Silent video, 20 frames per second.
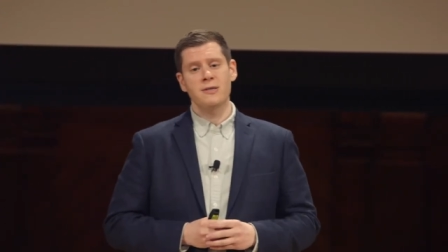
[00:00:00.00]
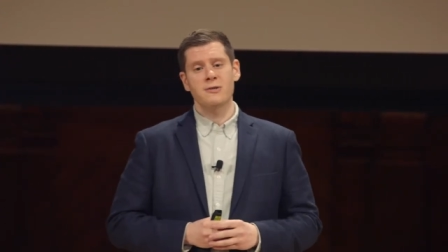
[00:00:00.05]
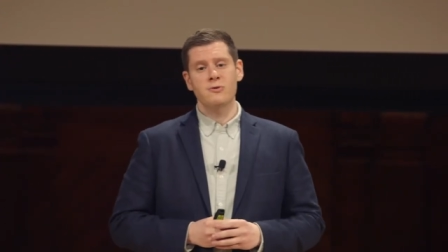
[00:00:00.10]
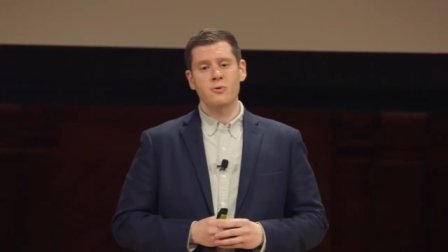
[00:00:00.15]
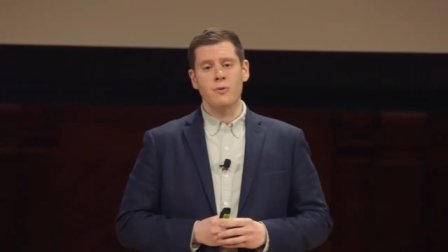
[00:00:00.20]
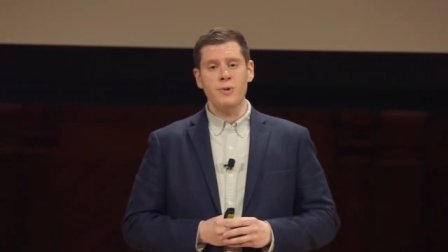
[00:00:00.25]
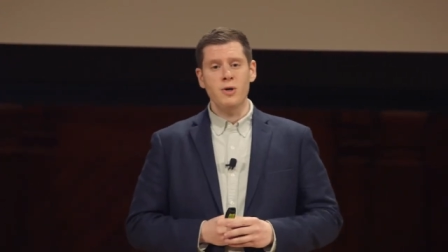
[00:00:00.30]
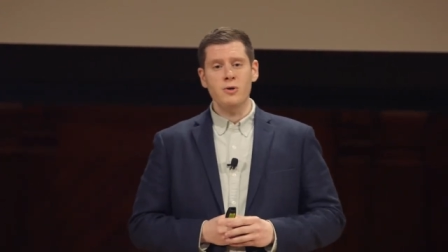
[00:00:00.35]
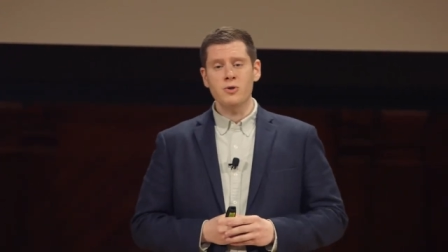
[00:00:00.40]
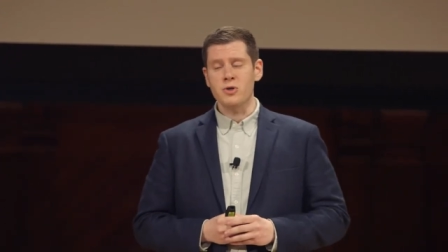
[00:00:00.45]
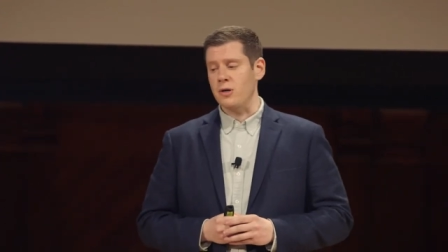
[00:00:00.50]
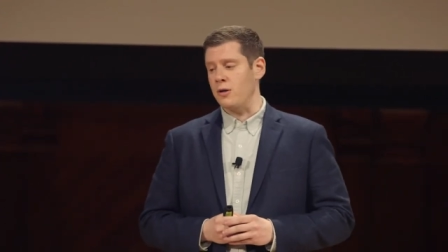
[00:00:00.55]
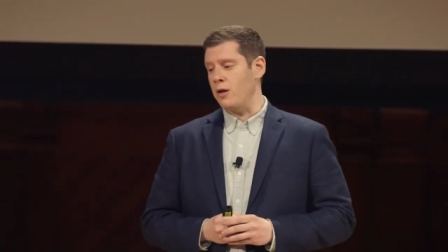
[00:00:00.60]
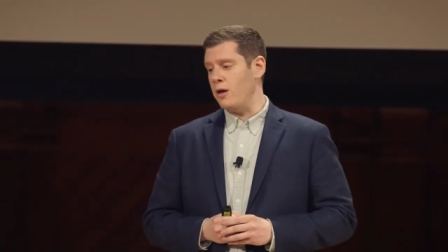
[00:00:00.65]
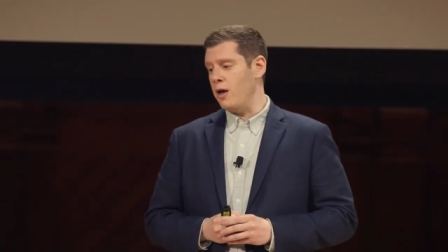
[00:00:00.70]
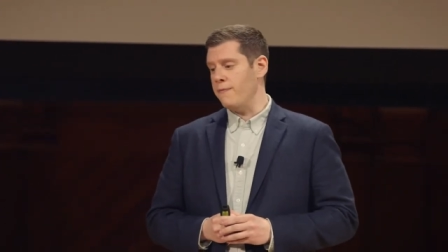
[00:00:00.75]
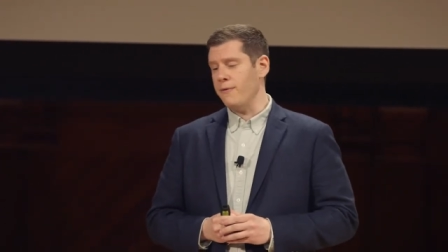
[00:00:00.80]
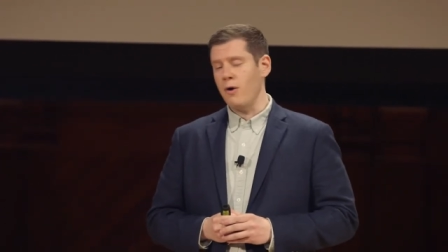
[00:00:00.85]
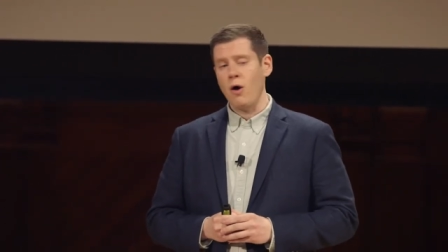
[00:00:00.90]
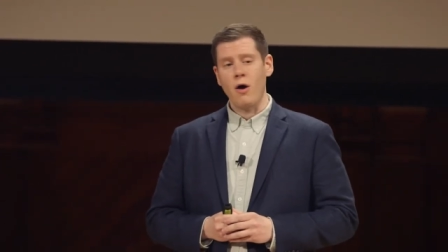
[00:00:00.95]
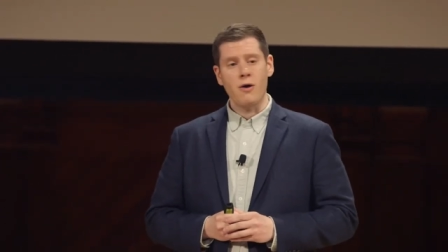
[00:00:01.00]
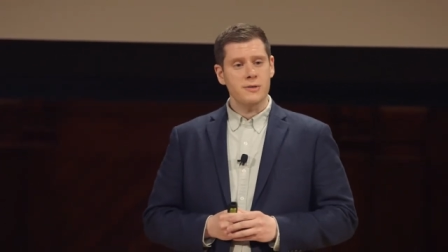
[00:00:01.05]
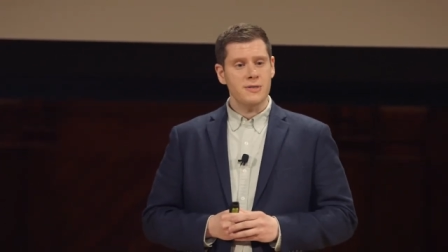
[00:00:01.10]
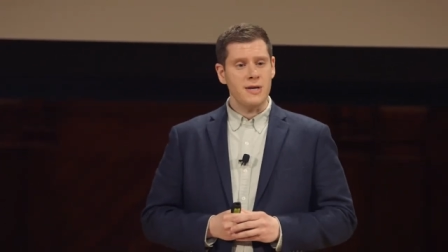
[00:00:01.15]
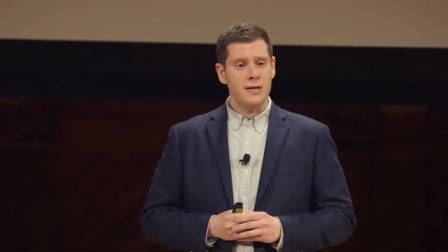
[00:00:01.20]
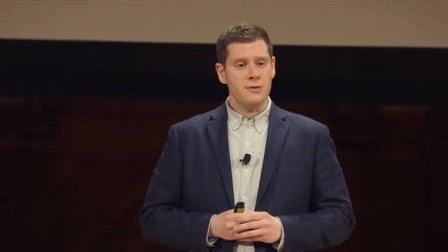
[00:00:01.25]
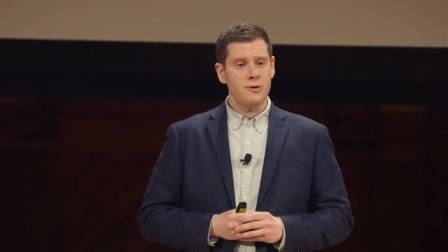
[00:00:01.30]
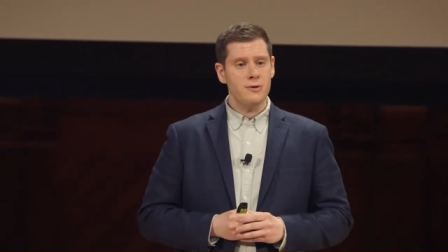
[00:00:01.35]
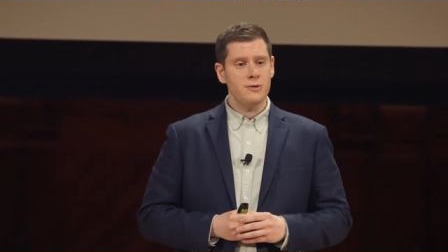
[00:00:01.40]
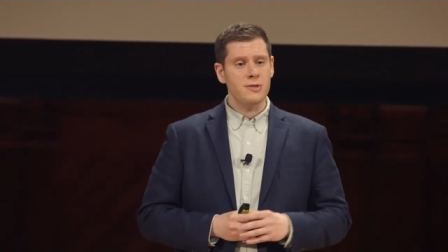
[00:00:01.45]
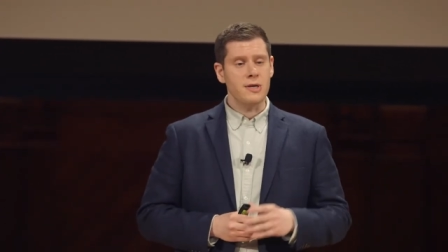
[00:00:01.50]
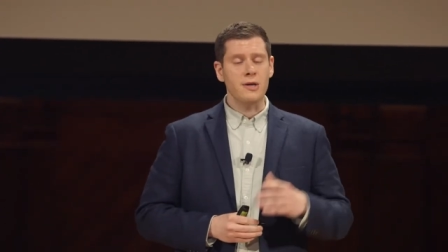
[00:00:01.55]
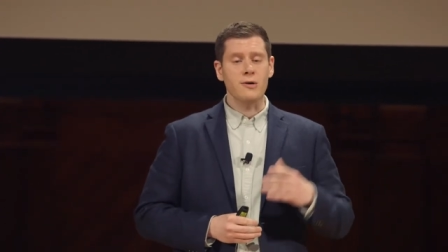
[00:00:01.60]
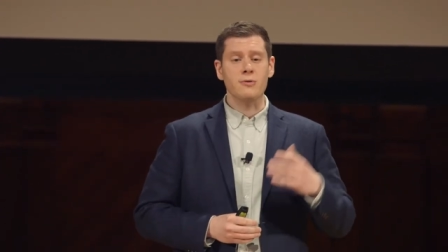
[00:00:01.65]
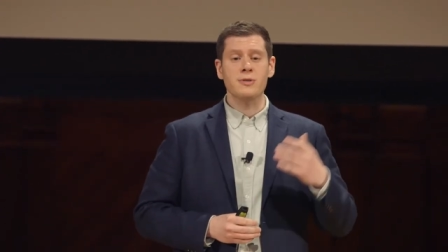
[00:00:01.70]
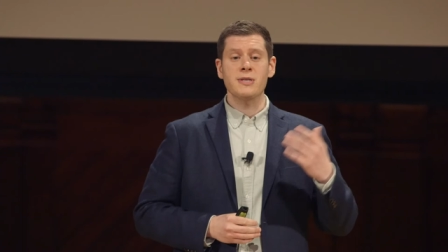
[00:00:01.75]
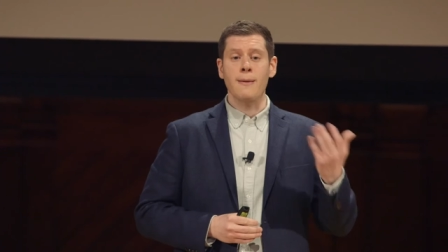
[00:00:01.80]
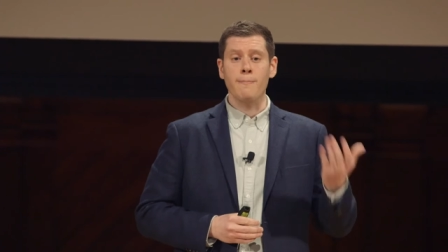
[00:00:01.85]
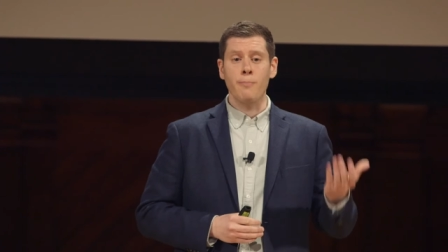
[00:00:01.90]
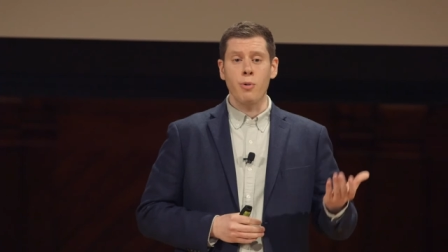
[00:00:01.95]
distribution of call centers and their
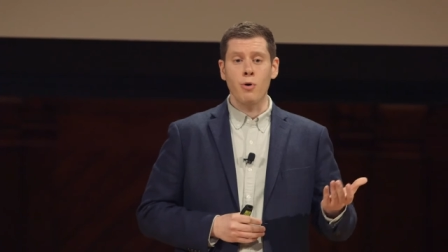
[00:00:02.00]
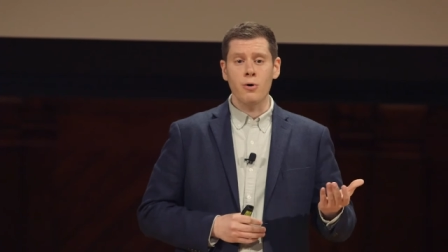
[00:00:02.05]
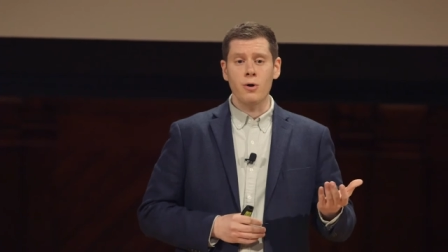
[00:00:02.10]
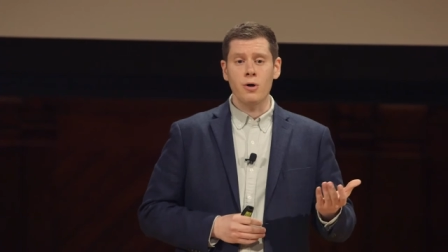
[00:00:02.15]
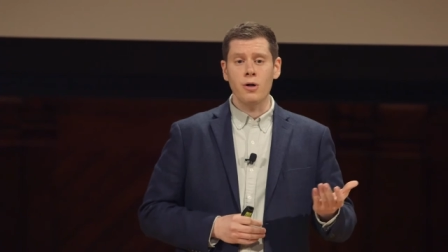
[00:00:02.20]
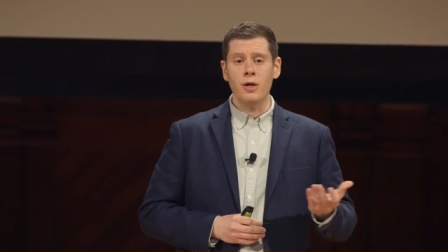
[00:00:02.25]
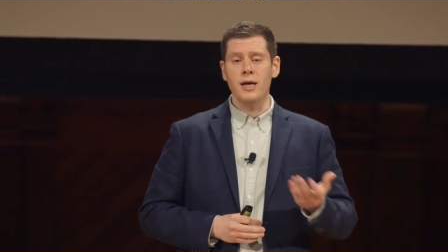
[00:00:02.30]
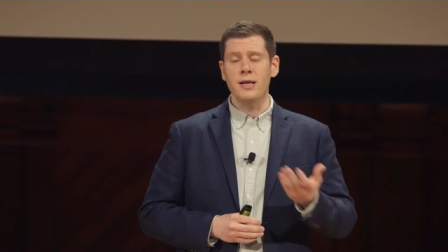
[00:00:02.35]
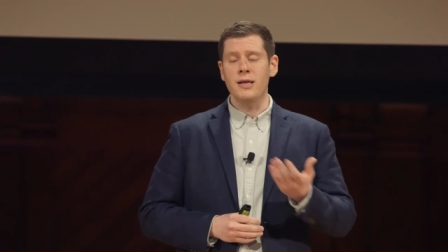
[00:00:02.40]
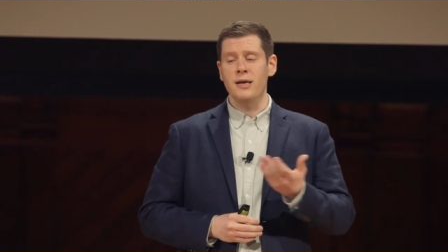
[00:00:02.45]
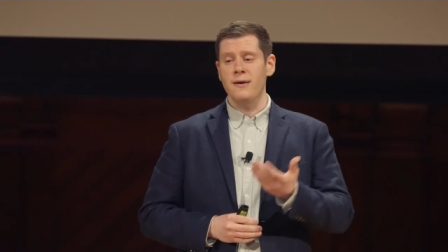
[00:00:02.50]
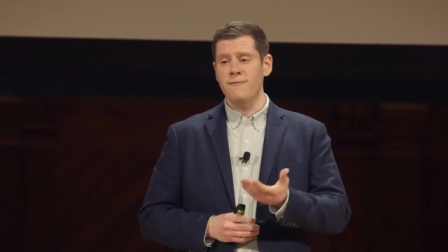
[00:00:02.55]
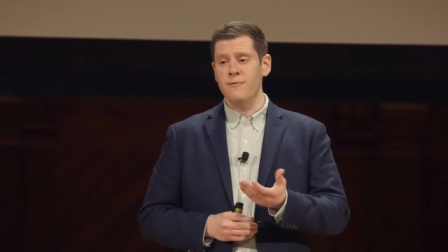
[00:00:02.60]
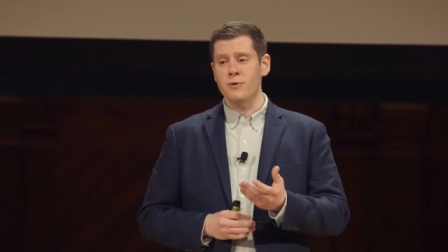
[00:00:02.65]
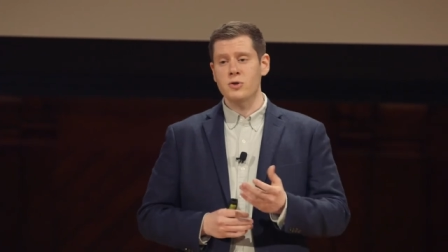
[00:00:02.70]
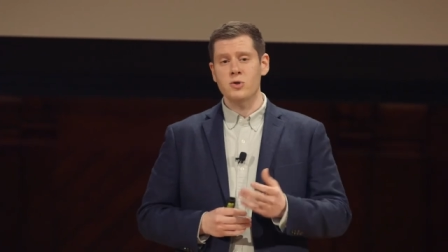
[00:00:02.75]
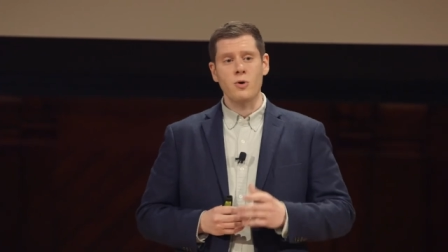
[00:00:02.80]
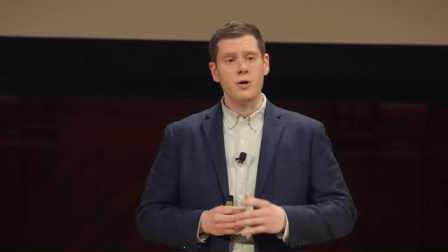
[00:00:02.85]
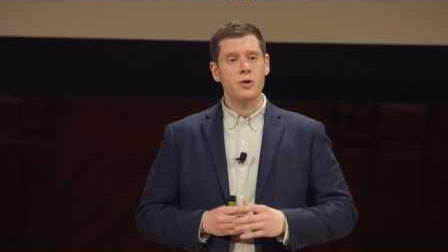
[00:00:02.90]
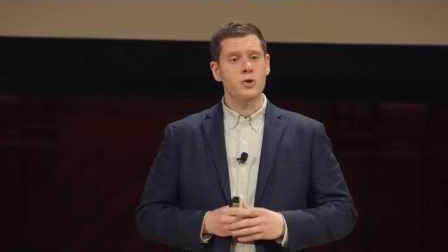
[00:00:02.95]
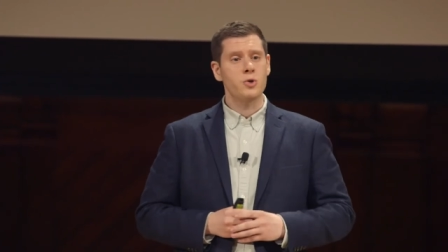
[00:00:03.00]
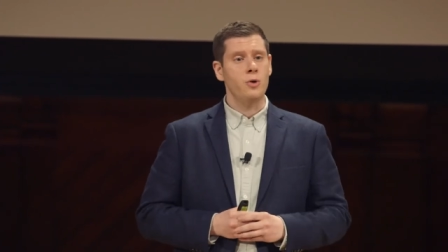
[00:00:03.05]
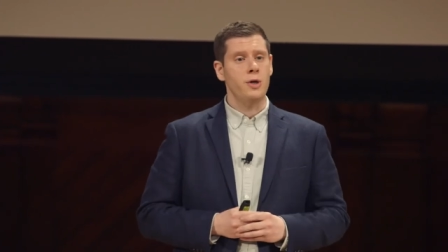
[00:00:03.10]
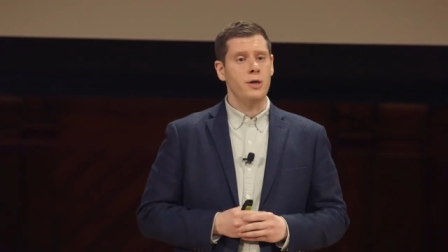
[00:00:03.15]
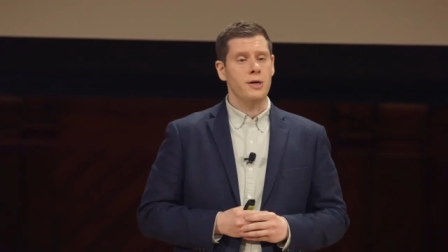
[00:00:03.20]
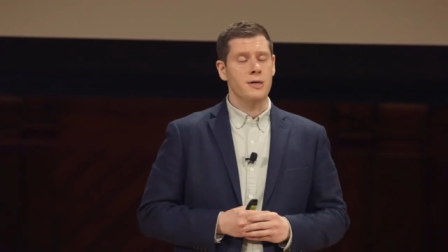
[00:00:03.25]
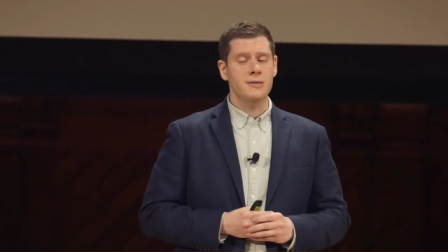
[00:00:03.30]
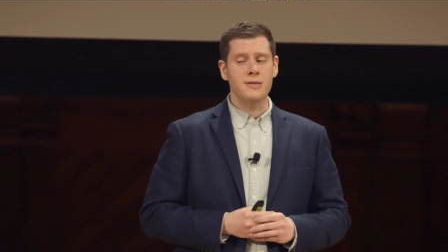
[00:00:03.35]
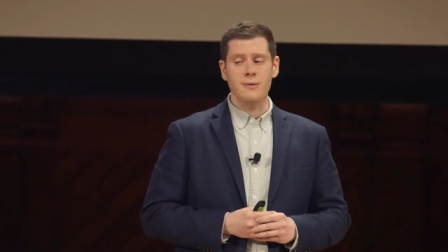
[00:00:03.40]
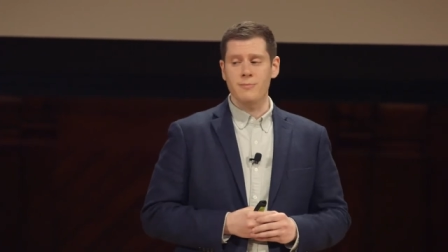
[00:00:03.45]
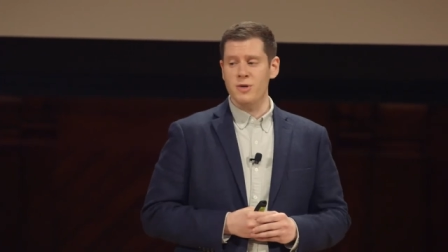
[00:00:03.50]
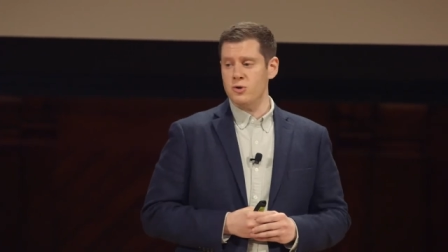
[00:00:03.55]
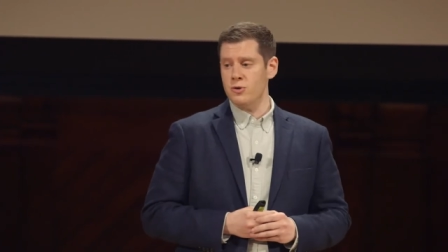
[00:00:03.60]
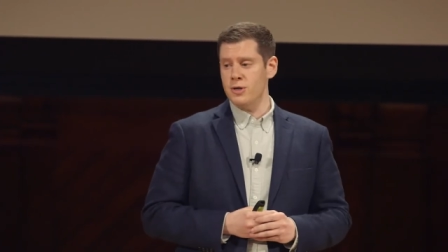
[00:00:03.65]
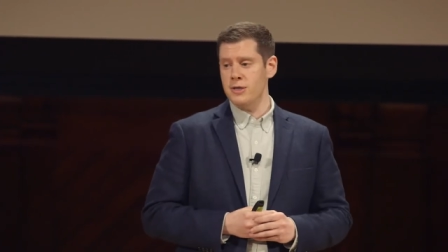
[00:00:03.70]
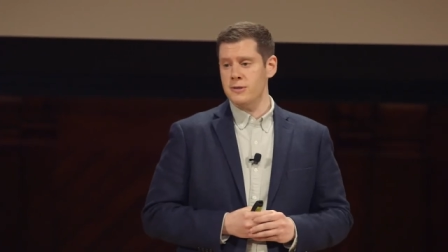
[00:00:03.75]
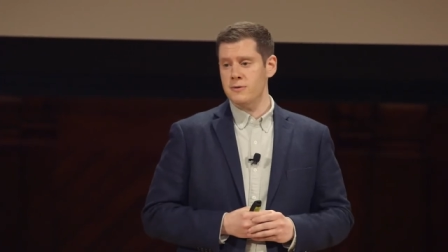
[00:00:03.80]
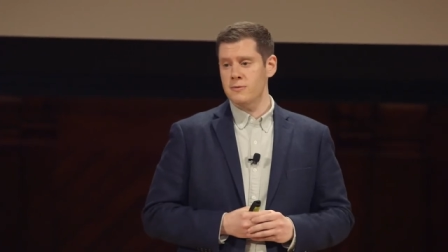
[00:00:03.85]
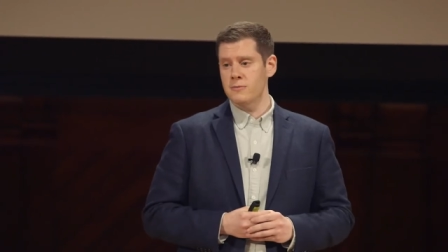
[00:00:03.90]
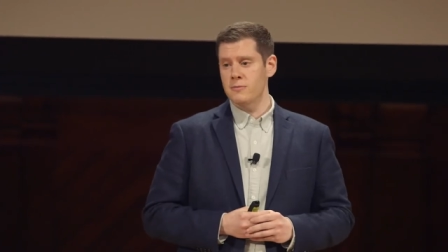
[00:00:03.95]
temporal and infrastructural
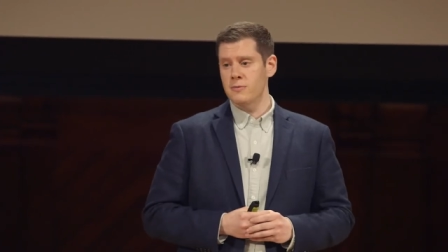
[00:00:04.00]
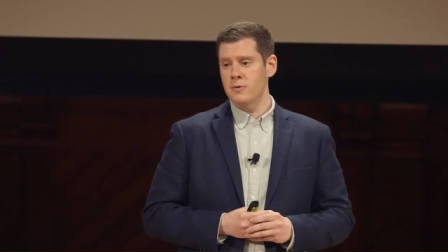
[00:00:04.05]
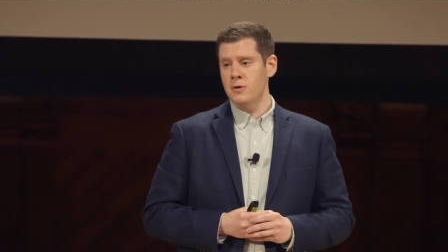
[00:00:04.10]
asymmetries.